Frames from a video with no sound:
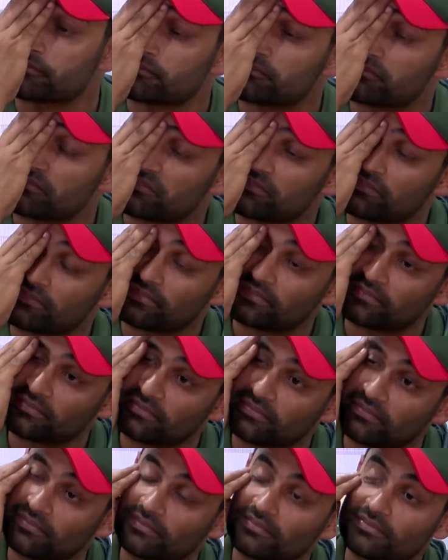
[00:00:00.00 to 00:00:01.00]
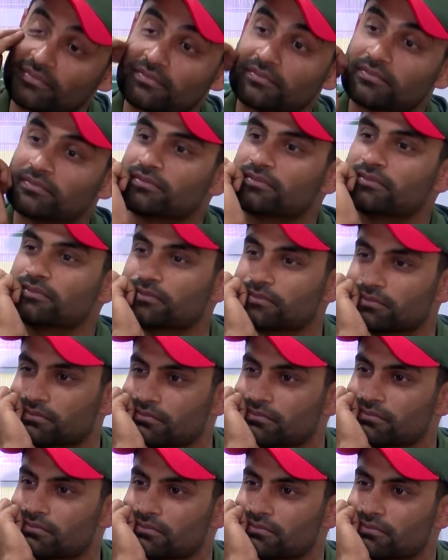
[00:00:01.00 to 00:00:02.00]

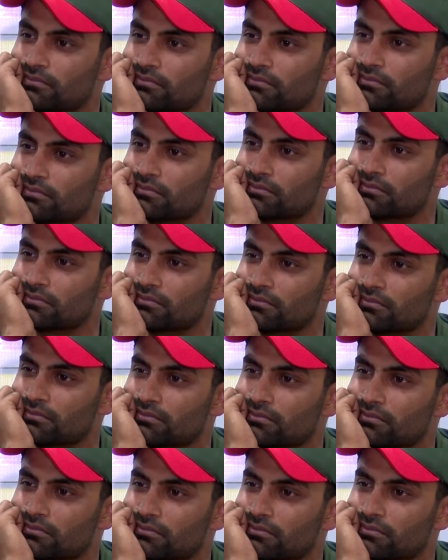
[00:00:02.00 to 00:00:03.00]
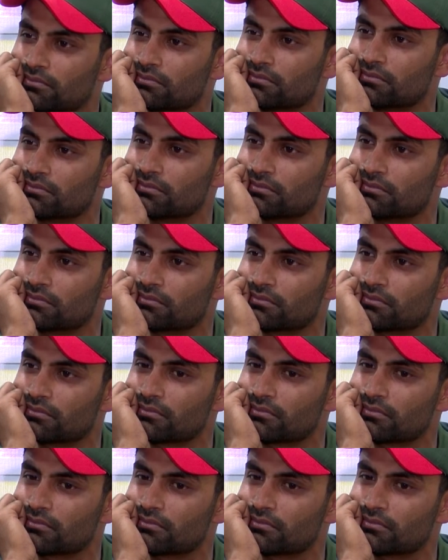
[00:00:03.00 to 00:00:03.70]
No one is speaking in this clip.